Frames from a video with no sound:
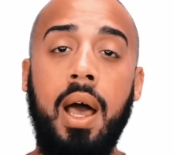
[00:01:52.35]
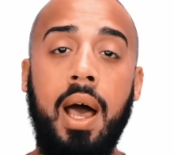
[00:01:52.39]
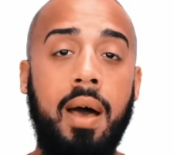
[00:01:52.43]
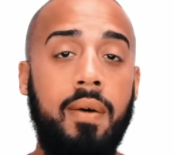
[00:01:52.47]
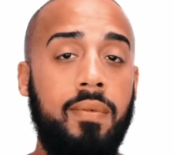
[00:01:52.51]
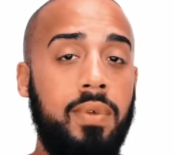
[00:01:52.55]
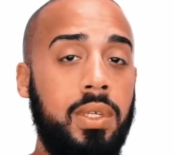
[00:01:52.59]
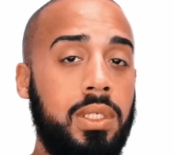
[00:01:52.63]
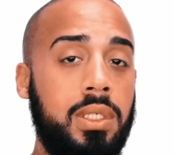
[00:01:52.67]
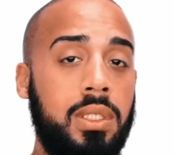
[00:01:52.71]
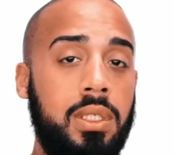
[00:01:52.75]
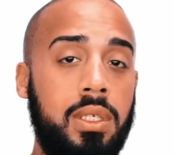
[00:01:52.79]

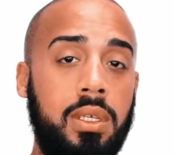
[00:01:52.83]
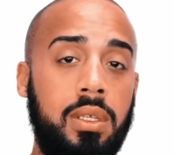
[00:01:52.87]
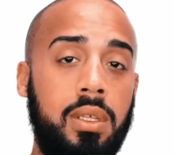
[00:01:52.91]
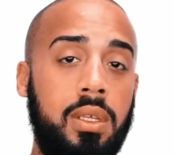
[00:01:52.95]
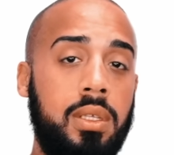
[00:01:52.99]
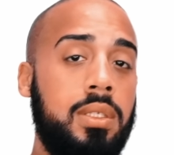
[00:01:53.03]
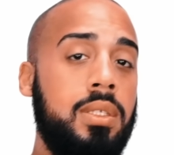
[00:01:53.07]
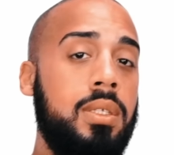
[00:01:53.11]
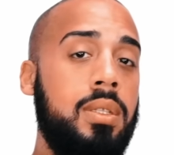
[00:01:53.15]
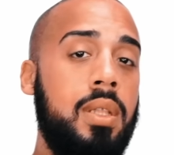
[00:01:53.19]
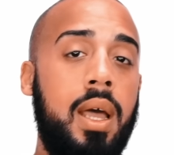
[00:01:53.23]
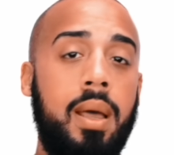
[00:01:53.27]
Obviously,
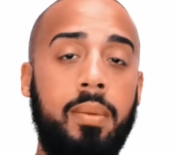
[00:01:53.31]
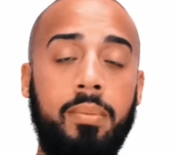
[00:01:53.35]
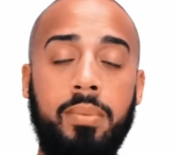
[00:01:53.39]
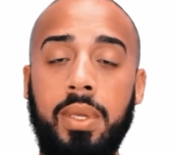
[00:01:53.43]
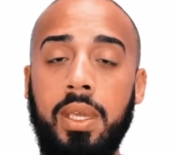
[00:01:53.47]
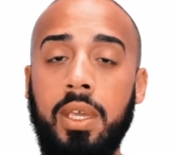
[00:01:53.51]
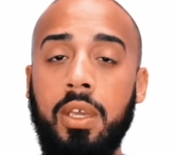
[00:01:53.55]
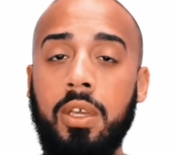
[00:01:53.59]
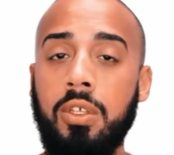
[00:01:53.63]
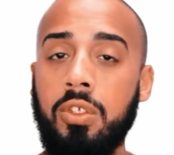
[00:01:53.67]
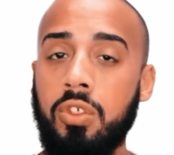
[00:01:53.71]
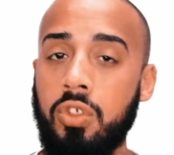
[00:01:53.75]
it's not
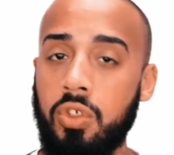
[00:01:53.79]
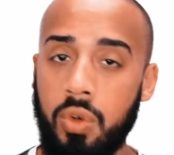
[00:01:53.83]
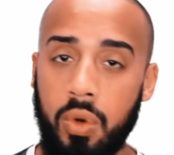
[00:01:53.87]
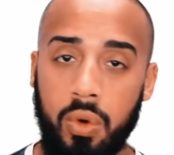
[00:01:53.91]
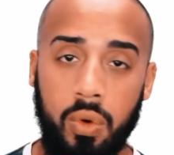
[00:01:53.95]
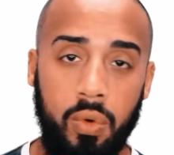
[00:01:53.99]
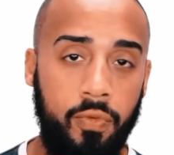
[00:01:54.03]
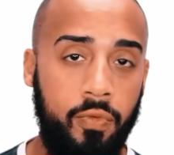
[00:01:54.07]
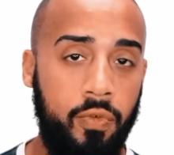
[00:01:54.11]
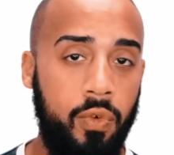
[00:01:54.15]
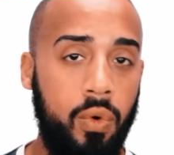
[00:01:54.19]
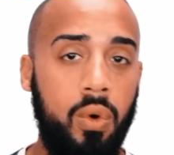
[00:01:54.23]
being
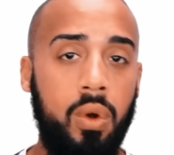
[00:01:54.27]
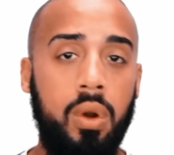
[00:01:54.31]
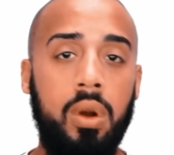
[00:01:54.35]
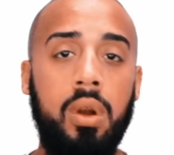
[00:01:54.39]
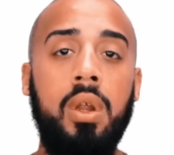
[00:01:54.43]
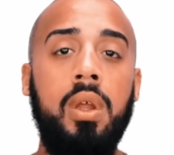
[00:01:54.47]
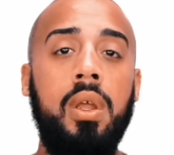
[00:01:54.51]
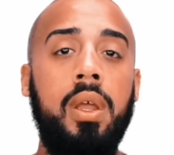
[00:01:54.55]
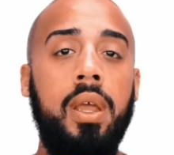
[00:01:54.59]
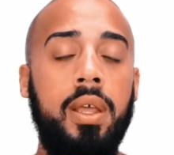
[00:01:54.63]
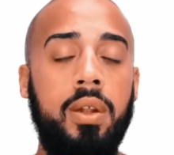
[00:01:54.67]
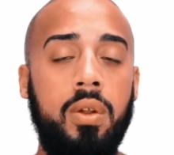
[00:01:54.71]
controlled
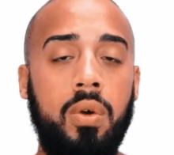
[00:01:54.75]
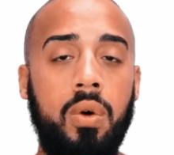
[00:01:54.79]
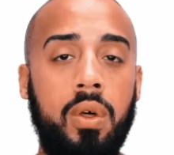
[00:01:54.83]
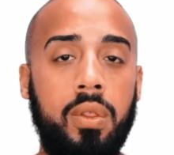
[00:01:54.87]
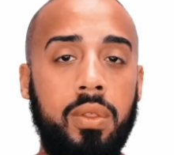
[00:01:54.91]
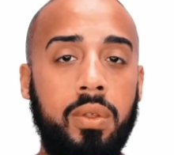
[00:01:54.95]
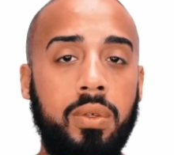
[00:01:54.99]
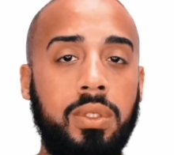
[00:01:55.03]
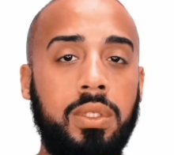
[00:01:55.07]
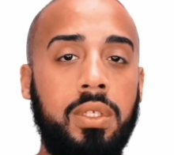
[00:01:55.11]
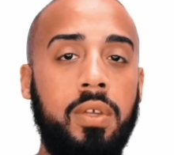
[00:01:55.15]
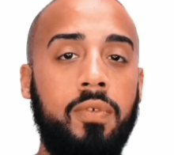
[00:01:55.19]
for and all
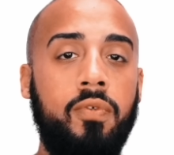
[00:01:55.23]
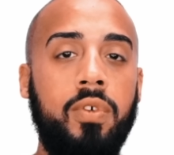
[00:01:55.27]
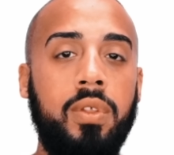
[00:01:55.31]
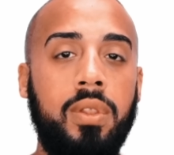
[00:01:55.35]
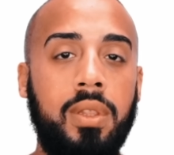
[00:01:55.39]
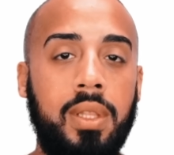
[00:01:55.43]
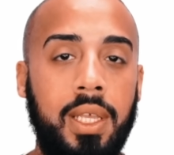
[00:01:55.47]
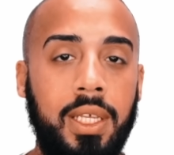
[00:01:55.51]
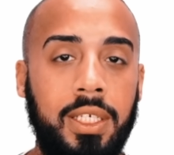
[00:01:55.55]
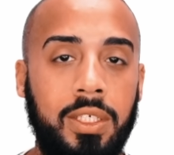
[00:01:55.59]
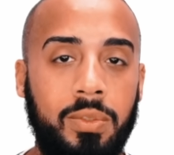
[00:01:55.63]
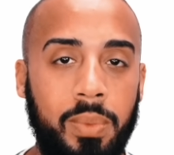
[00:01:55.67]
those
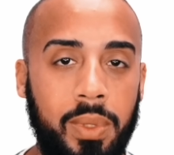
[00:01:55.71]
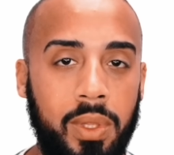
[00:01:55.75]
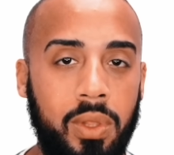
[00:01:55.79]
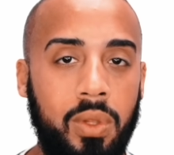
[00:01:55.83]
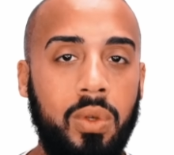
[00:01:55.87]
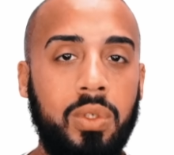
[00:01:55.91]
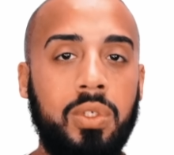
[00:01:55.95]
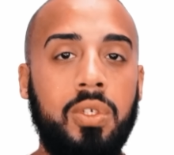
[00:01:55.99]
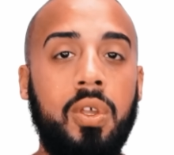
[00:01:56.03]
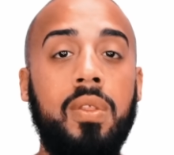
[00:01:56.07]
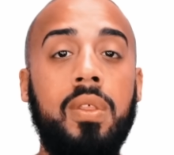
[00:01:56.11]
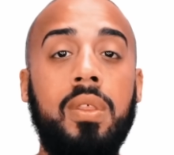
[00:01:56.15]
different things, but
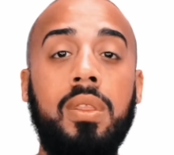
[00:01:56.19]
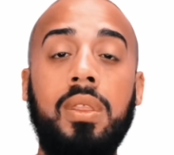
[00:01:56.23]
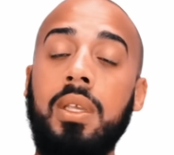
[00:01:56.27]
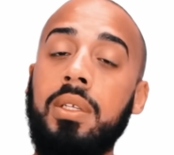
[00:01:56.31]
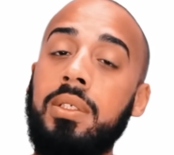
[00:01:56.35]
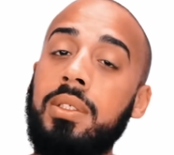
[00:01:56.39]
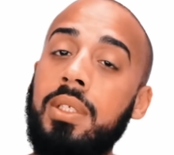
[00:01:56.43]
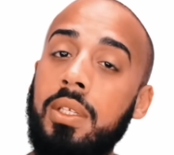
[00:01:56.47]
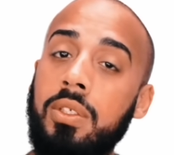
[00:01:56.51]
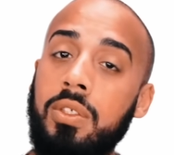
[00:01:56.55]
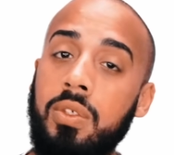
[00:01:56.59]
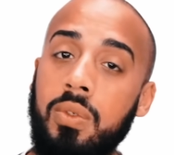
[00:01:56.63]
those are the
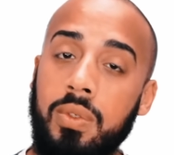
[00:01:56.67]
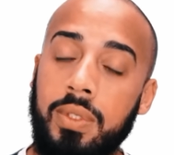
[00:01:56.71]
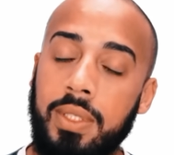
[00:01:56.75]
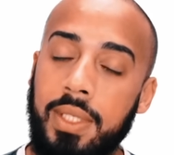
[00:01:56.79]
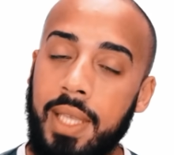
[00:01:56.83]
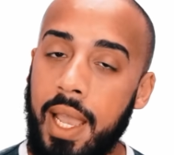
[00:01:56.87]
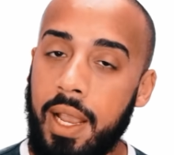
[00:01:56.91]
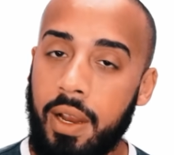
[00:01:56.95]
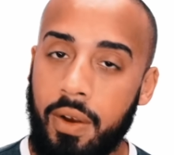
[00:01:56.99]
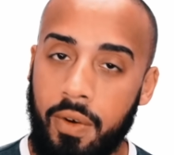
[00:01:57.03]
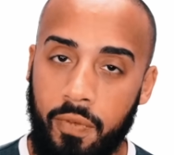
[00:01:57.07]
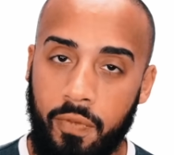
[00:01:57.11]
things that you
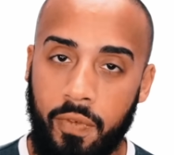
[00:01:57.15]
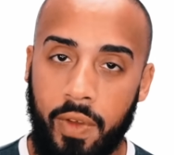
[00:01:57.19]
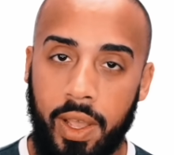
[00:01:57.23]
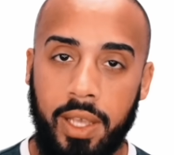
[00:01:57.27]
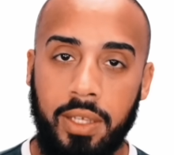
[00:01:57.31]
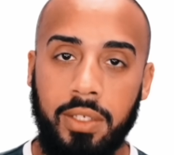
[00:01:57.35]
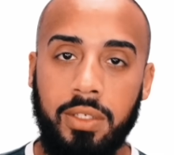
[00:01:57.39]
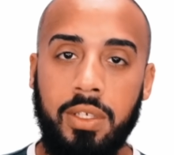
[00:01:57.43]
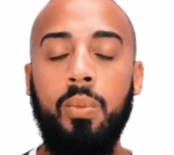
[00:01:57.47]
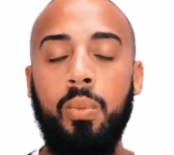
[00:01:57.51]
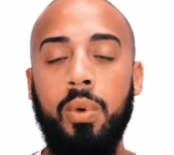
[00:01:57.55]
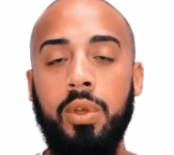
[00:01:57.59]

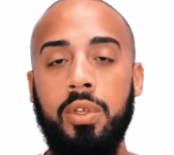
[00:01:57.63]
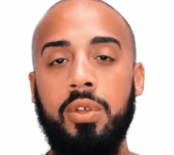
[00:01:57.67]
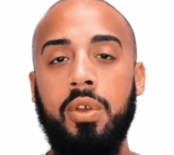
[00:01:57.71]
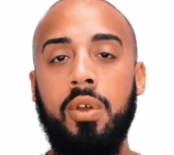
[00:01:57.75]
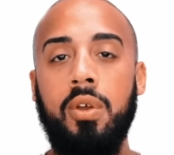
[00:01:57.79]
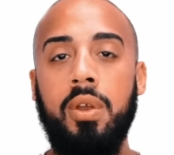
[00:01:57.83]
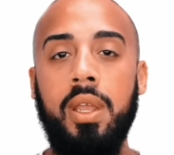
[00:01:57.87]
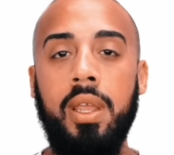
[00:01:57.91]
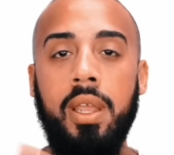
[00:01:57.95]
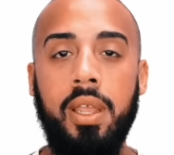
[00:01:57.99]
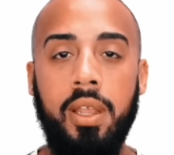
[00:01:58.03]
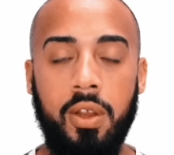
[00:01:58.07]
sacrifice when
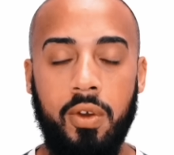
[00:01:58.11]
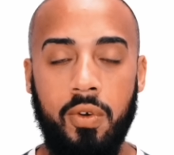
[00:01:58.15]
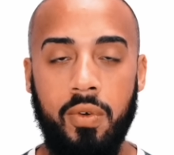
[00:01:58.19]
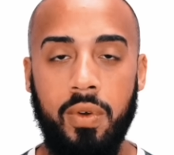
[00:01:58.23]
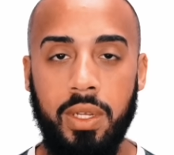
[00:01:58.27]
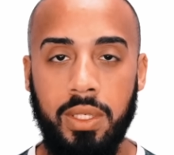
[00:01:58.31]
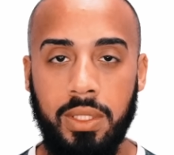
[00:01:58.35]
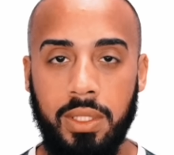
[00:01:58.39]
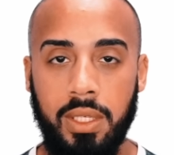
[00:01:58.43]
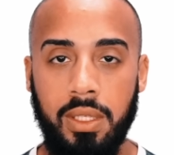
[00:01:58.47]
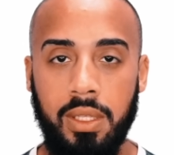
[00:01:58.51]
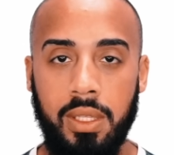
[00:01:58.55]
you're
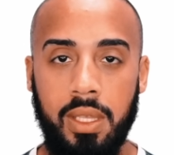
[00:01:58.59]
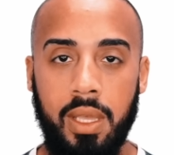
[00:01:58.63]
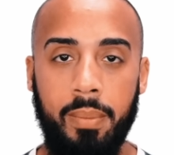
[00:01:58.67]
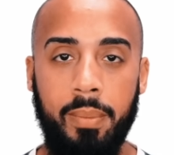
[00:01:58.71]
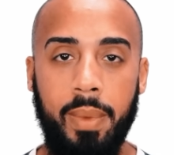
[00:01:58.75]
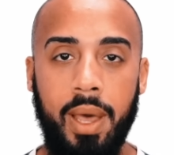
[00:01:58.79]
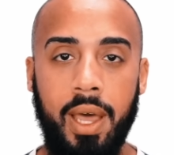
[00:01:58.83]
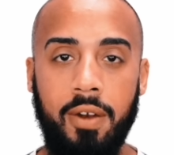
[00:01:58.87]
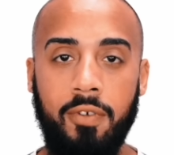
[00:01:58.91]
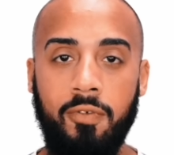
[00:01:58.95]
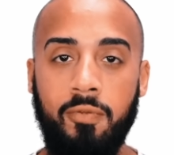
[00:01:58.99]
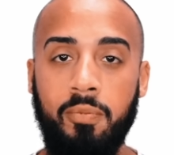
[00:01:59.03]
increasing the
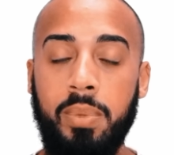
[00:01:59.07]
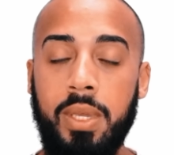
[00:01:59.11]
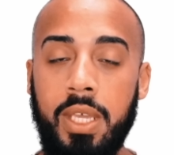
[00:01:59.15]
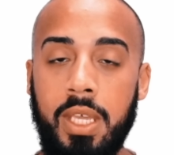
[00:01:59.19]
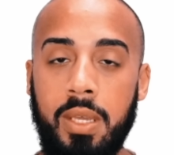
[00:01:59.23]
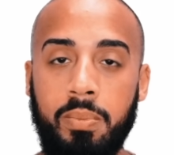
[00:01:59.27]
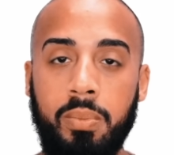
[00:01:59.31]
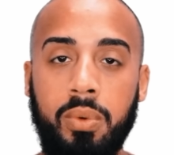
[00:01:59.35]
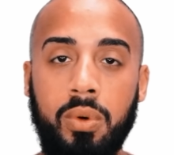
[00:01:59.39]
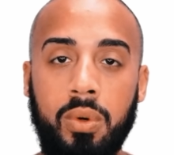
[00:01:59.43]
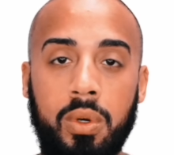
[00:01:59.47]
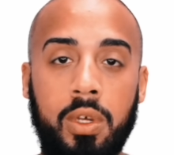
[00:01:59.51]
amount of
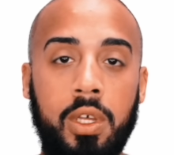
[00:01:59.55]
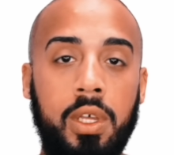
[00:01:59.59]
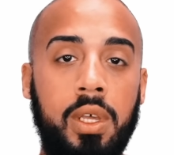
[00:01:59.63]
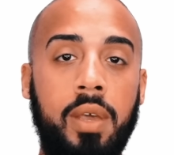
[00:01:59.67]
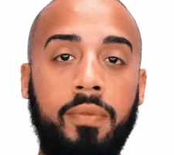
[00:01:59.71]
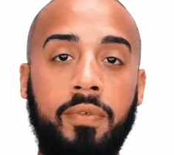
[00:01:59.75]
people.